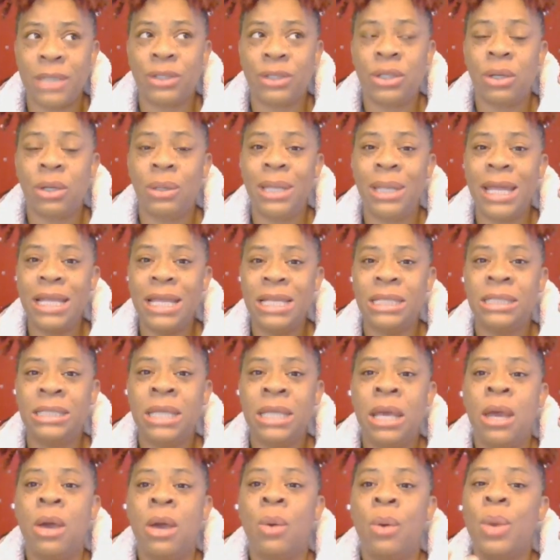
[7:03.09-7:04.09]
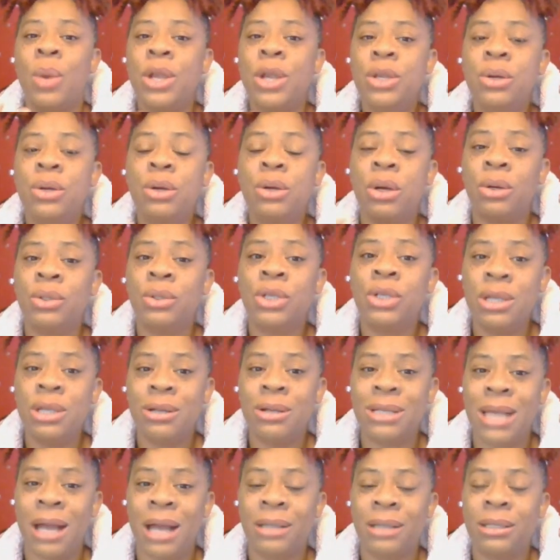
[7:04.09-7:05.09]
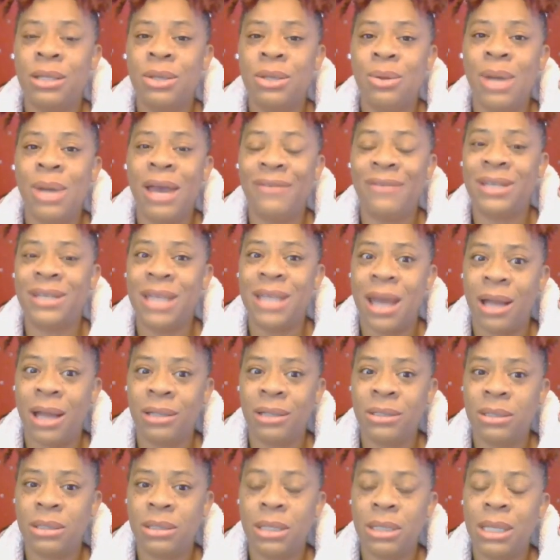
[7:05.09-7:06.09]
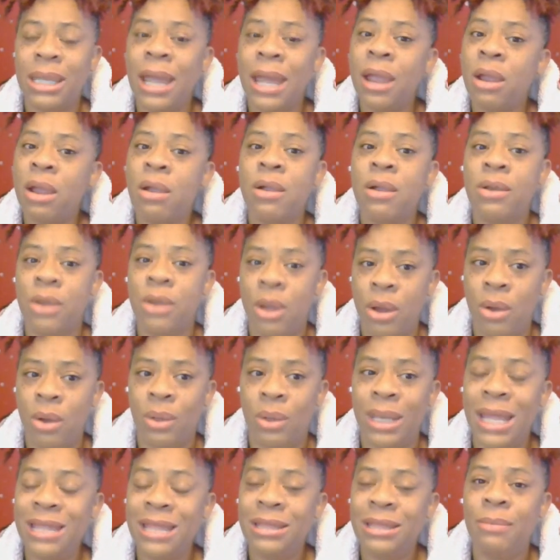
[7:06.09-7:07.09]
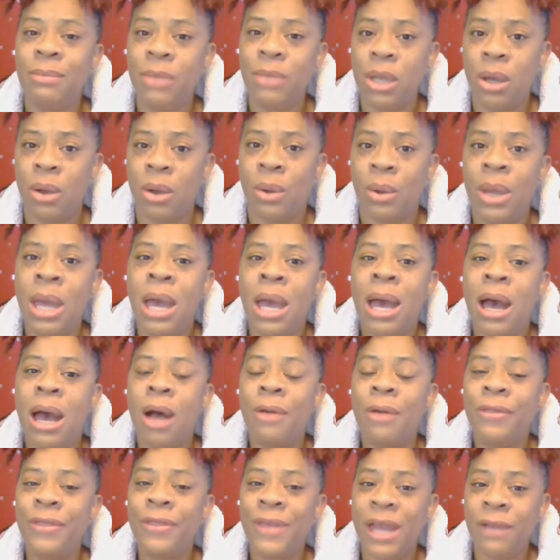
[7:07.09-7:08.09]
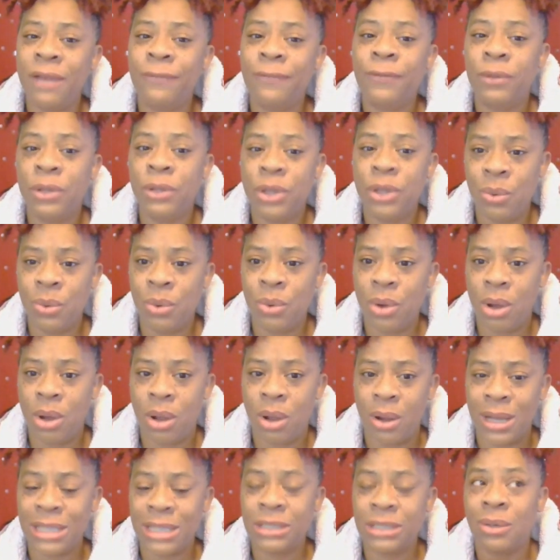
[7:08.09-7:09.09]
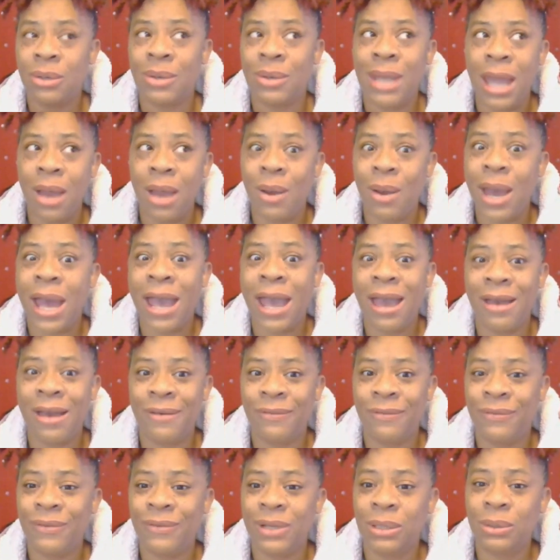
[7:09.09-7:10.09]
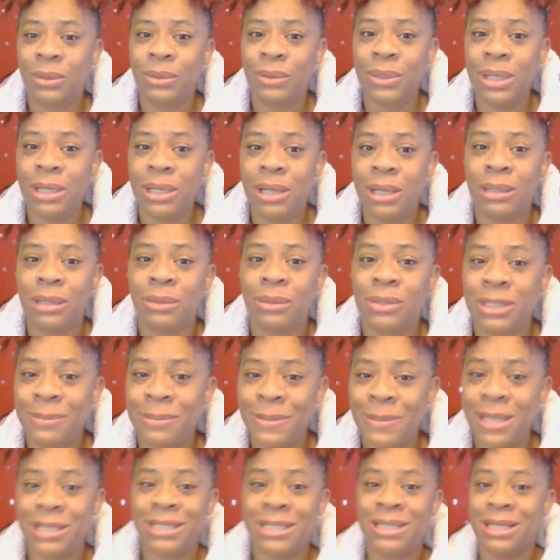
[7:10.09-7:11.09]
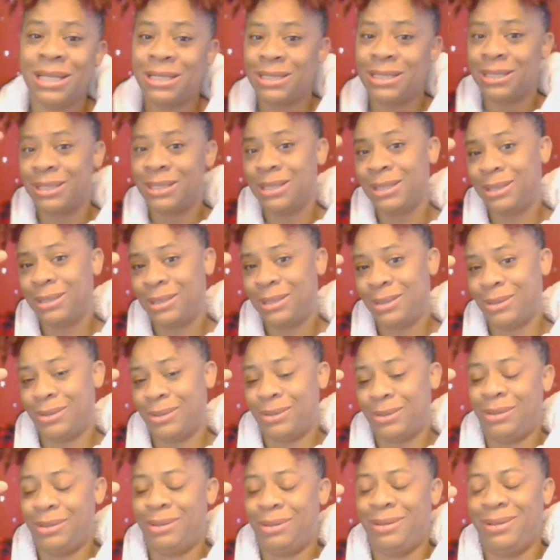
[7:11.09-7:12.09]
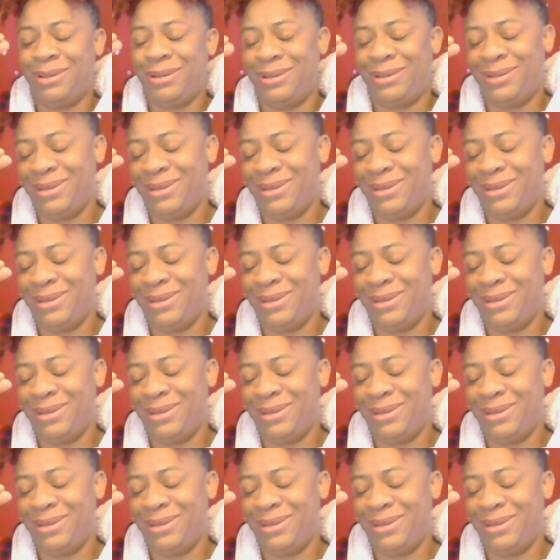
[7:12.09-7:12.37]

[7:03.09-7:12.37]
So ladies, when you go to your doctor, you have a doctor, let her know. Let them know how thankful you are. And so now I have a little Spanish that she's this tall.